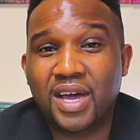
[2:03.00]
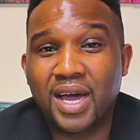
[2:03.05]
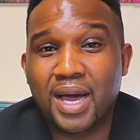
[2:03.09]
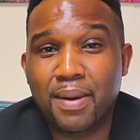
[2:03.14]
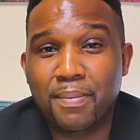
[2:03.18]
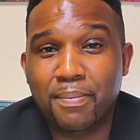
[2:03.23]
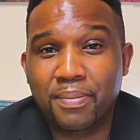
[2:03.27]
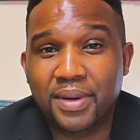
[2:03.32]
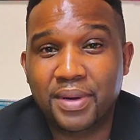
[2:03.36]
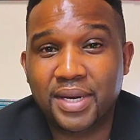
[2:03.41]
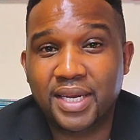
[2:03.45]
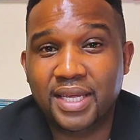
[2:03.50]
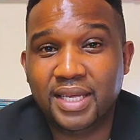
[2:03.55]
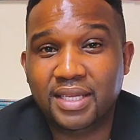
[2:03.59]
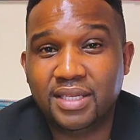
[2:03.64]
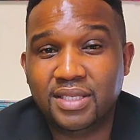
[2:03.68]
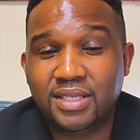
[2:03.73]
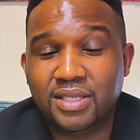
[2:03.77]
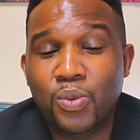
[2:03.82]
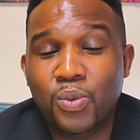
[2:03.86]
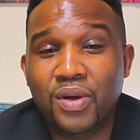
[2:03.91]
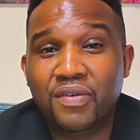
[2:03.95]

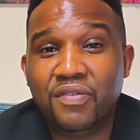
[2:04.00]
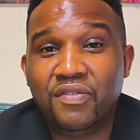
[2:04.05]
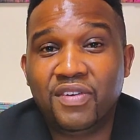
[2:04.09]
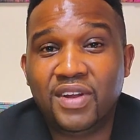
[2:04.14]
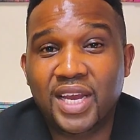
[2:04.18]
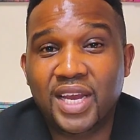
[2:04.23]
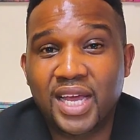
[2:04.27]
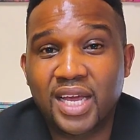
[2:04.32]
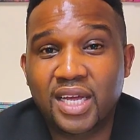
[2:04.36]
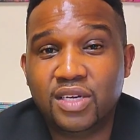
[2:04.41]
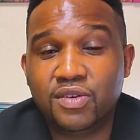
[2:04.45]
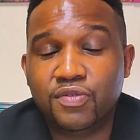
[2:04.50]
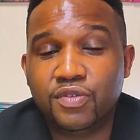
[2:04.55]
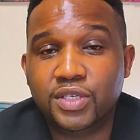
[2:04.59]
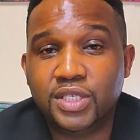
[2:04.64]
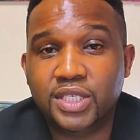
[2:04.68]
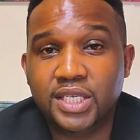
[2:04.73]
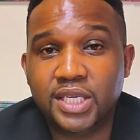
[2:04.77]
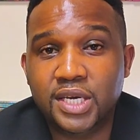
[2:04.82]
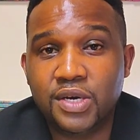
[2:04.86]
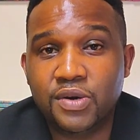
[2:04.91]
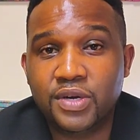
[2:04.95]
companies were flagged for
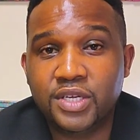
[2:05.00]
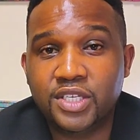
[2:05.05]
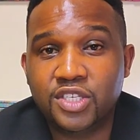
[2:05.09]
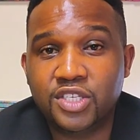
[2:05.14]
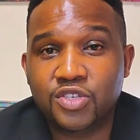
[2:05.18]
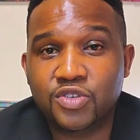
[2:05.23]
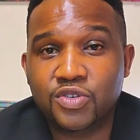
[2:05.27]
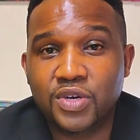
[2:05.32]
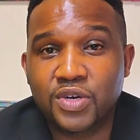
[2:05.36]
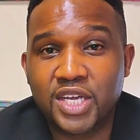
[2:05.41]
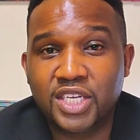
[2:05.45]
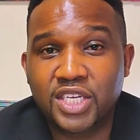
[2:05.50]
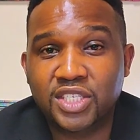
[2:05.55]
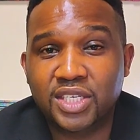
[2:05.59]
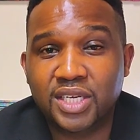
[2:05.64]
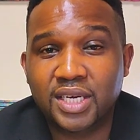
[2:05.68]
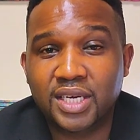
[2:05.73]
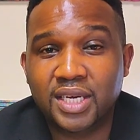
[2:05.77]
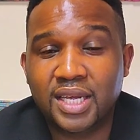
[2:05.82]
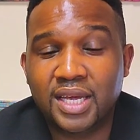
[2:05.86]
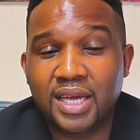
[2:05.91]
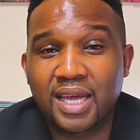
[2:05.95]

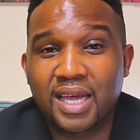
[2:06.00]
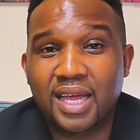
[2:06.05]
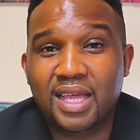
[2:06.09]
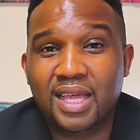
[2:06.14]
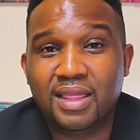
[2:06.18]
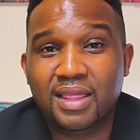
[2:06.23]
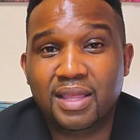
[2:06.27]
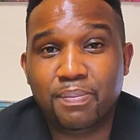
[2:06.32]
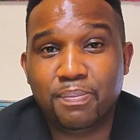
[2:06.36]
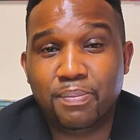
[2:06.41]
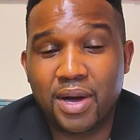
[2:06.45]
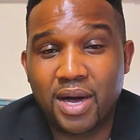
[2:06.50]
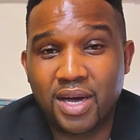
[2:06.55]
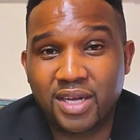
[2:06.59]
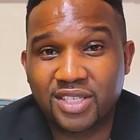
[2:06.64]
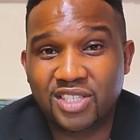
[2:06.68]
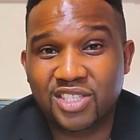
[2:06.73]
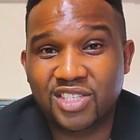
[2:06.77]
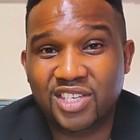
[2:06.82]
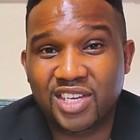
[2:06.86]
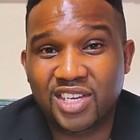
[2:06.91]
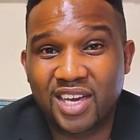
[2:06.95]
deregistration in the
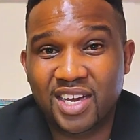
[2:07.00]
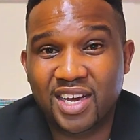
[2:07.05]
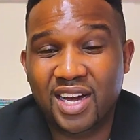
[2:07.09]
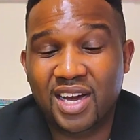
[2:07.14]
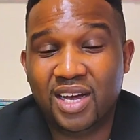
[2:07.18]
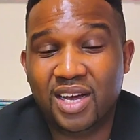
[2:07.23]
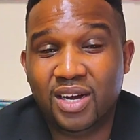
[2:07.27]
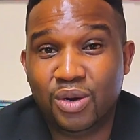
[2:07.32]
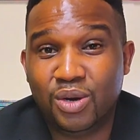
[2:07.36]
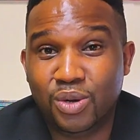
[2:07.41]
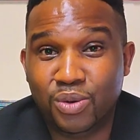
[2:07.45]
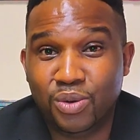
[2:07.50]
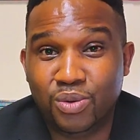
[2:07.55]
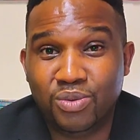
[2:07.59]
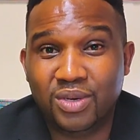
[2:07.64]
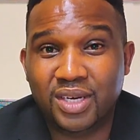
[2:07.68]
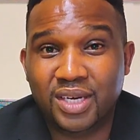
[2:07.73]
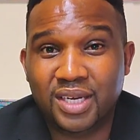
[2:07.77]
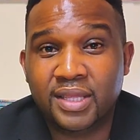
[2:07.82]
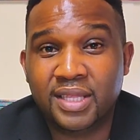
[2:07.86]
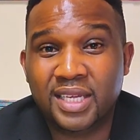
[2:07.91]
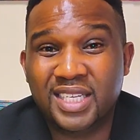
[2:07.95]
past year alone.
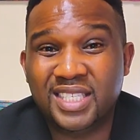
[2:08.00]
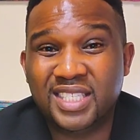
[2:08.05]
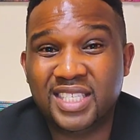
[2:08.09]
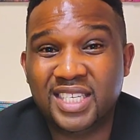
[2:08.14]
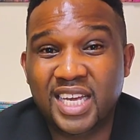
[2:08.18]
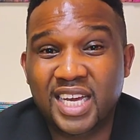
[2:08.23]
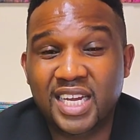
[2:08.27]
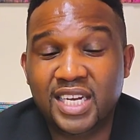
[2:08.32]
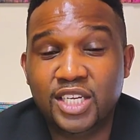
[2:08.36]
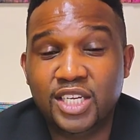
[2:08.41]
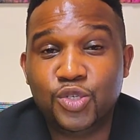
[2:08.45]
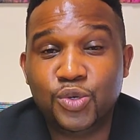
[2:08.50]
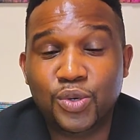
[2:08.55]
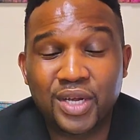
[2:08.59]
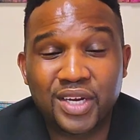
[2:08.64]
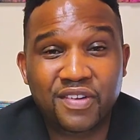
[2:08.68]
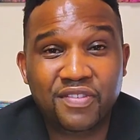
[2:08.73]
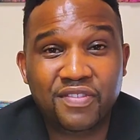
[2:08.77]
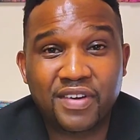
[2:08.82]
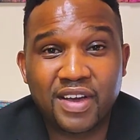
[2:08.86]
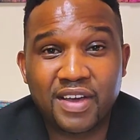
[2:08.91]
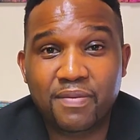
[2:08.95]
That's nearly
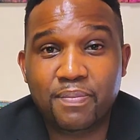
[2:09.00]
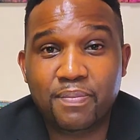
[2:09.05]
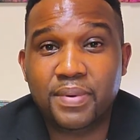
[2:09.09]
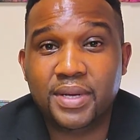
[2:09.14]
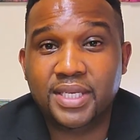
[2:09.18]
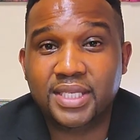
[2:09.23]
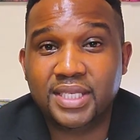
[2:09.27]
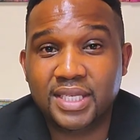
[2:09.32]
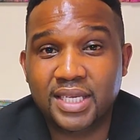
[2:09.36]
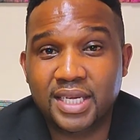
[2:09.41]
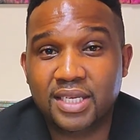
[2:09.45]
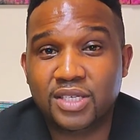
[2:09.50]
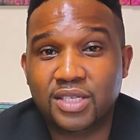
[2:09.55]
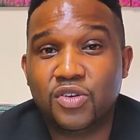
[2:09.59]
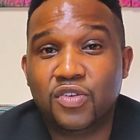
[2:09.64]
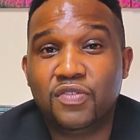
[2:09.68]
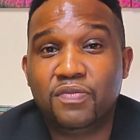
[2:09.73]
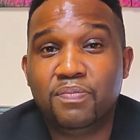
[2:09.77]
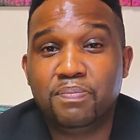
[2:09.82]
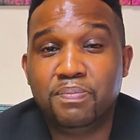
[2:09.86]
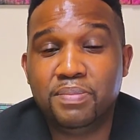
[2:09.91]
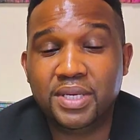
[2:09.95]
25%
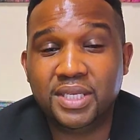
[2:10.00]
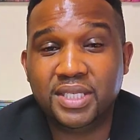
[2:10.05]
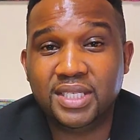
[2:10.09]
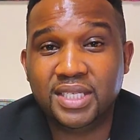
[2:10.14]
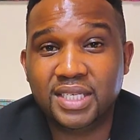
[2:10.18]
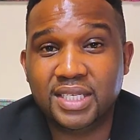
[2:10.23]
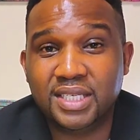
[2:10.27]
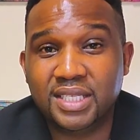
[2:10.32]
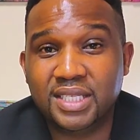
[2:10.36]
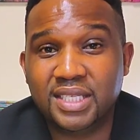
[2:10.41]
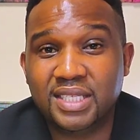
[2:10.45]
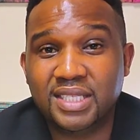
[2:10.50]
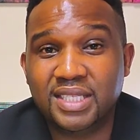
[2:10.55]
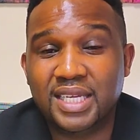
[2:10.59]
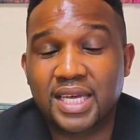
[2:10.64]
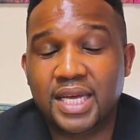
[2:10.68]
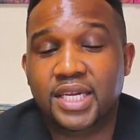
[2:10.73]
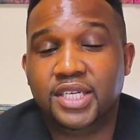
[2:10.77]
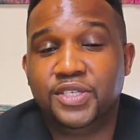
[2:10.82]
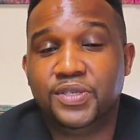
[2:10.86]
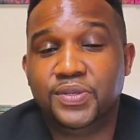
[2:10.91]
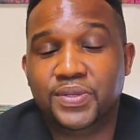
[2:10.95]
of businesses
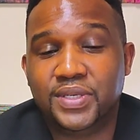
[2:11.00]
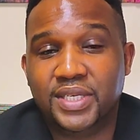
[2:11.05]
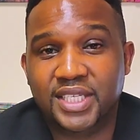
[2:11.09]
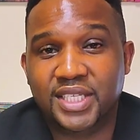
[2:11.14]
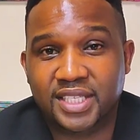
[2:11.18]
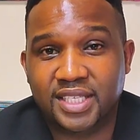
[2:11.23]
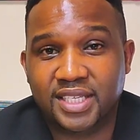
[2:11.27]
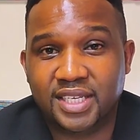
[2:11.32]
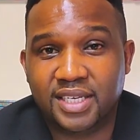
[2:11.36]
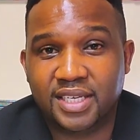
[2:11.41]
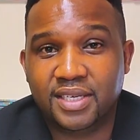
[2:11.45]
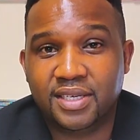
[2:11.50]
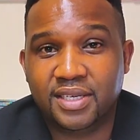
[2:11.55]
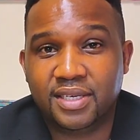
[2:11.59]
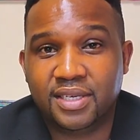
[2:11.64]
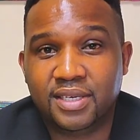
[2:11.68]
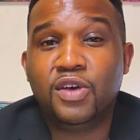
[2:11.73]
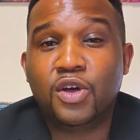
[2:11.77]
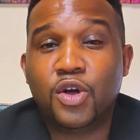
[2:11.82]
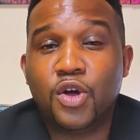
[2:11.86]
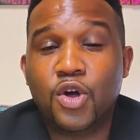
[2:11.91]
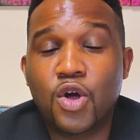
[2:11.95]
at risk.
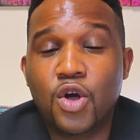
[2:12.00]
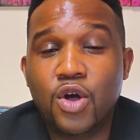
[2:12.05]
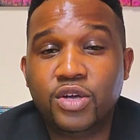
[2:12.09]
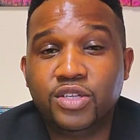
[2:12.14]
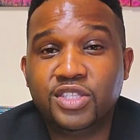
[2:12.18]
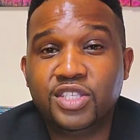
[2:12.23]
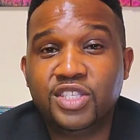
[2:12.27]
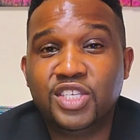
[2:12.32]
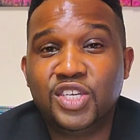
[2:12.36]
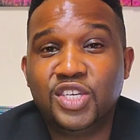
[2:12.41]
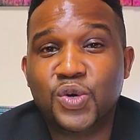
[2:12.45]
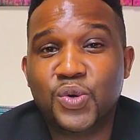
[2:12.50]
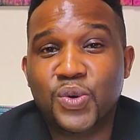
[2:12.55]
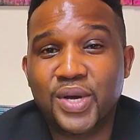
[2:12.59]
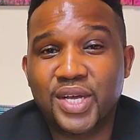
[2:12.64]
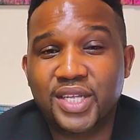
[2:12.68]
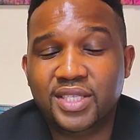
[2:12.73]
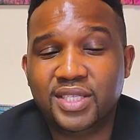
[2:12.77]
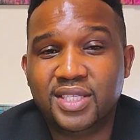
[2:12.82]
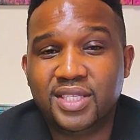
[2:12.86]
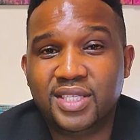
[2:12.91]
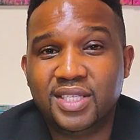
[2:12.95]
The
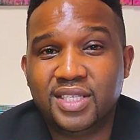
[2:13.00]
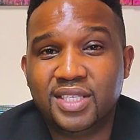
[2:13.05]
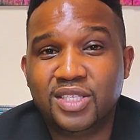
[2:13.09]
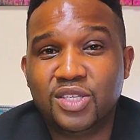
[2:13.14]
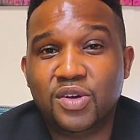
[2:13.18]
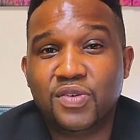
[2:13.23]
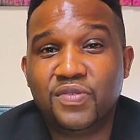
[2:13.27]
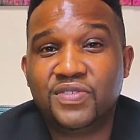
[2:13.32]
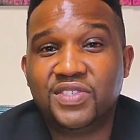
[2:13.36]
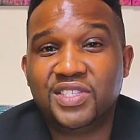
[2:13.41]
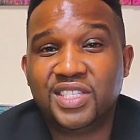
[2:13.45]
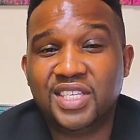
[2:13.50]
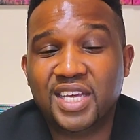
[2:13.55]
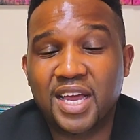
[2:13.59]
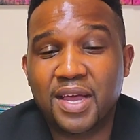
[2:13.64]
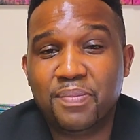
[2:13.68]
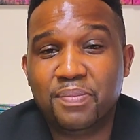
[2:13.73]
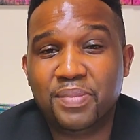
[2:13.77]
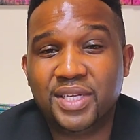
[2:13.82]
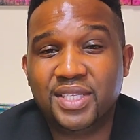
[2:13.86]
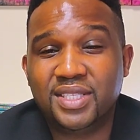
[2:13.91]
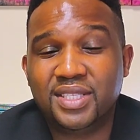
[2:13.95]
consequences of
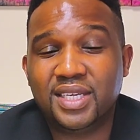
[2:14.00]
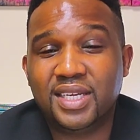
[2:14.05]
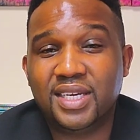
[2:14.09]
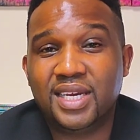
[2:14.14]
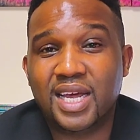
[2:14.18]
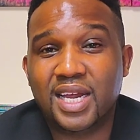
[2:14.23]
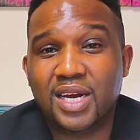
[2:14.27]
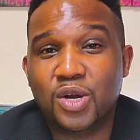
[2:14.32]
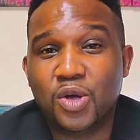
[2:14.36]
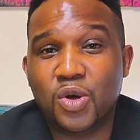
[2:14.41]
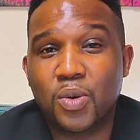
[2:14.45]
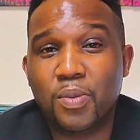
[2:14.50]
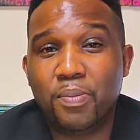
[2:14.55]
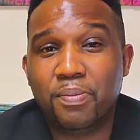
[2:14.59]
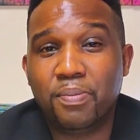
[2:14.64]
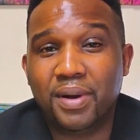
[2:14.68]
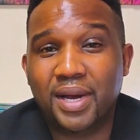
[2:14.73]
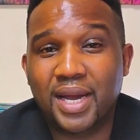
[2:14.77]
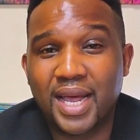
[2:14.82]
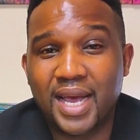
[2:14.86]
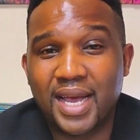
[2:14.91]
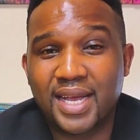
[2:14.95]
CIPC
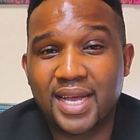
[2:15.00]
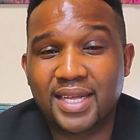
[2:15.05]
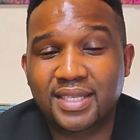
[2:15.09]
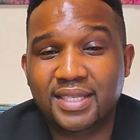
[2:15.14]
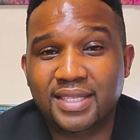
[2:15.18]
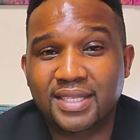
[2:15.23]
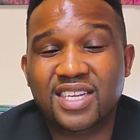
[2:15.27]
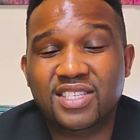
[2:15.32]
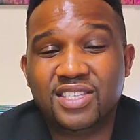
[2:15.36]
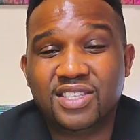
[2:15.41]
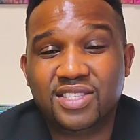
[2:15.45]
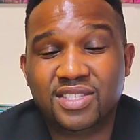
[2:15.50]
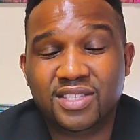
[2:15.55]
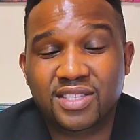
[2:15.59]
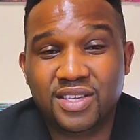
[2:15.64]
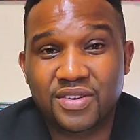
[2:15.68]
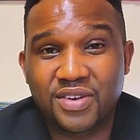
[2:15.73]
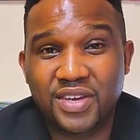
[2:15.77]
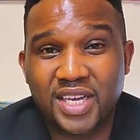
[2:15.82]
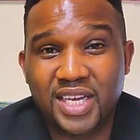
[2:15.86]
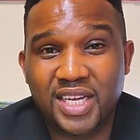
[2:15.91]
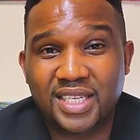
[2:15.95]
non-compliance are
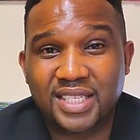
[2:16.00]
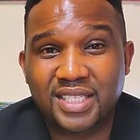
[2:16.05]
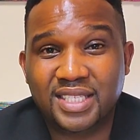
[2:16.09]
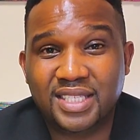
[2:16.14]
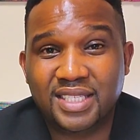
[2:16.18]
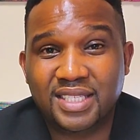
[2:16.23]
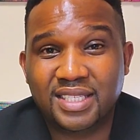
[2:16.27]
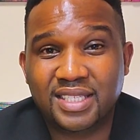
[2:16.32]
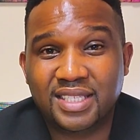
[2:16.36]
serious.